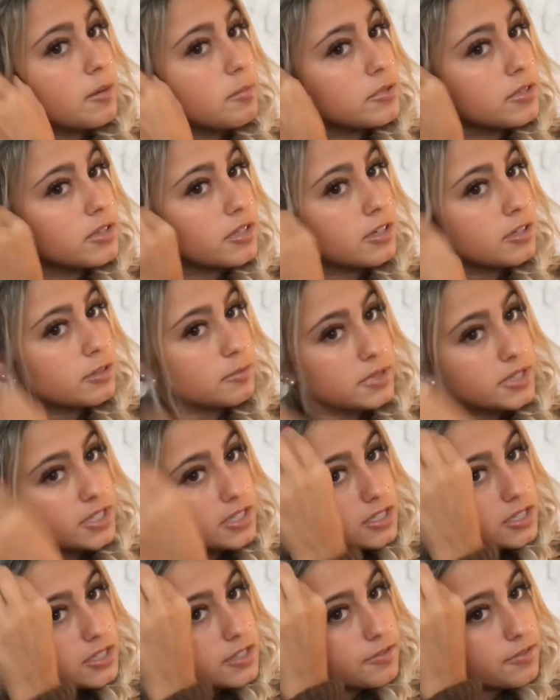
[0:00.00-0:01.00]
a couple
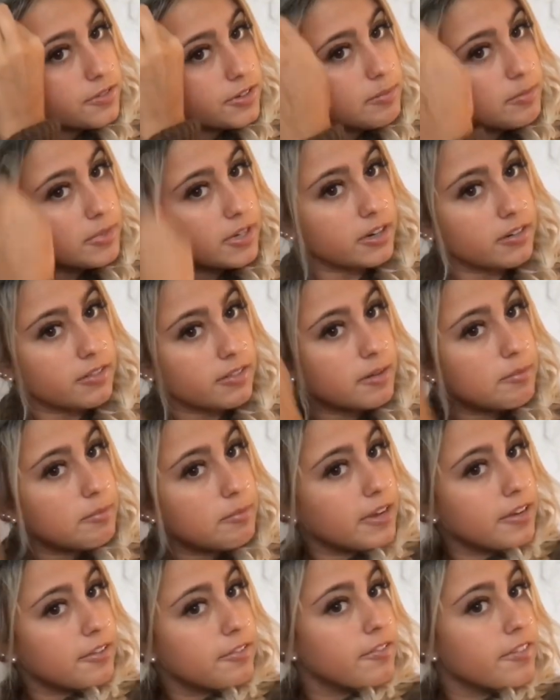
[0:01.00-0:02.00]
little pieces framing
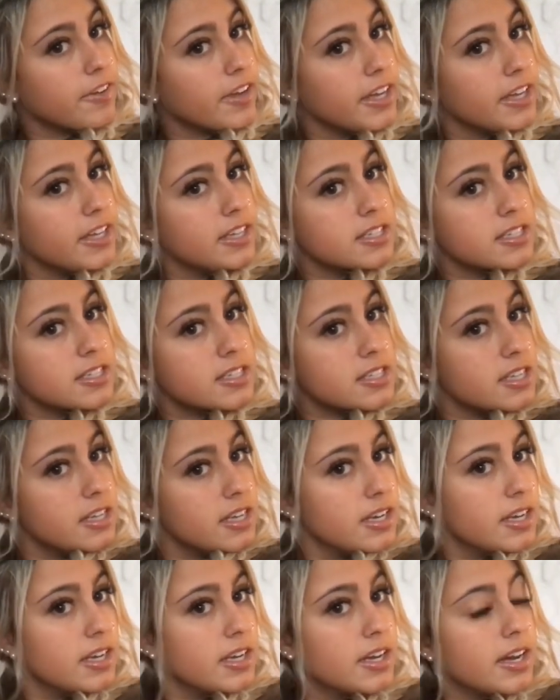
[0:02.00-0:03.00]
around my
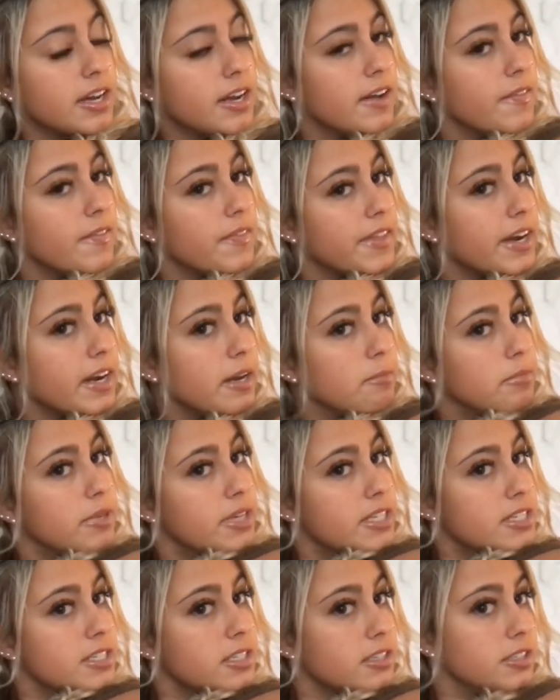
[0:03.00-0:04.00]
face, and then
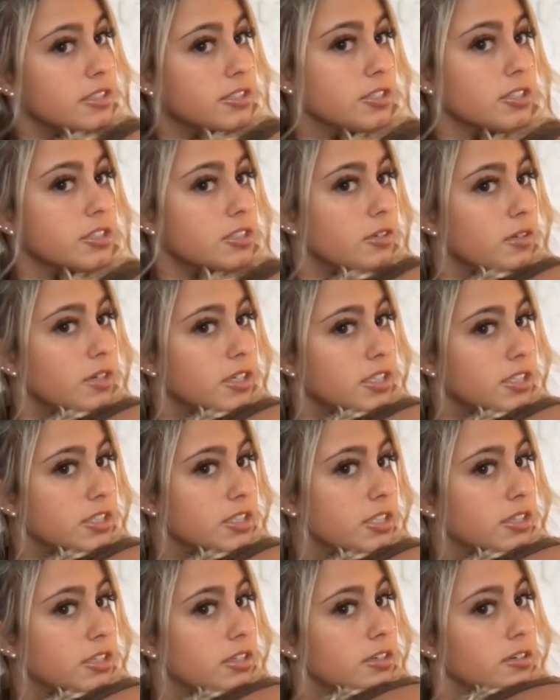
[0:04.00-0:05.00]
I'm basically just
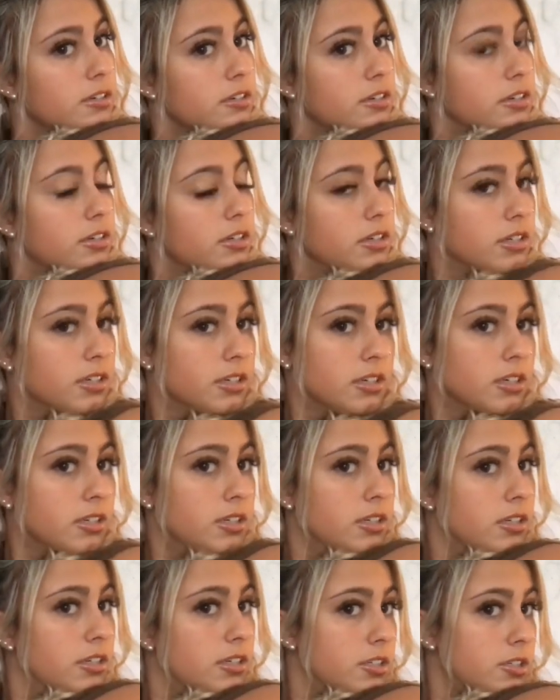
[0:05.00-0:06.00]
going to
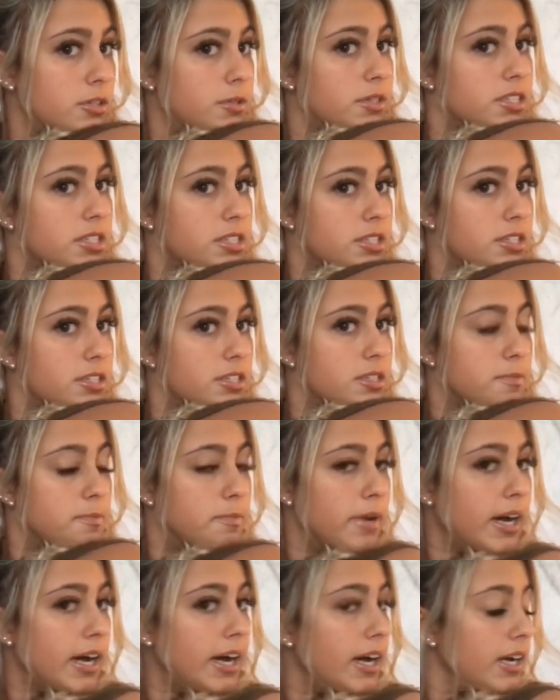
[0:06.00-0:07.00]
twist
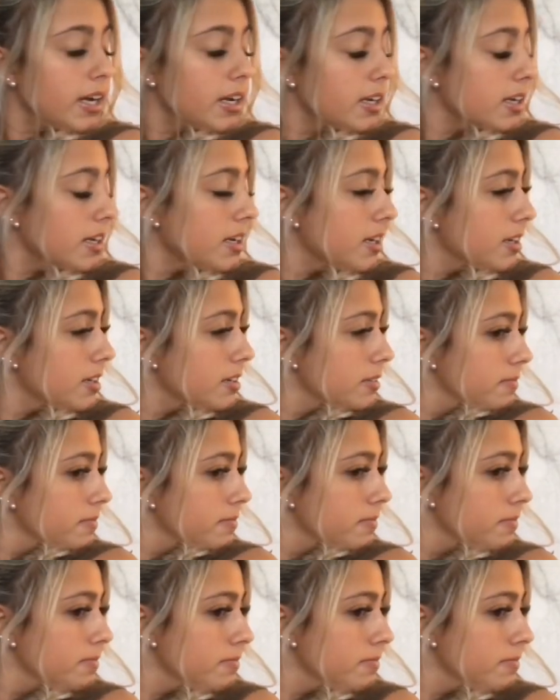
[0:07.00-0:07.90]
this back,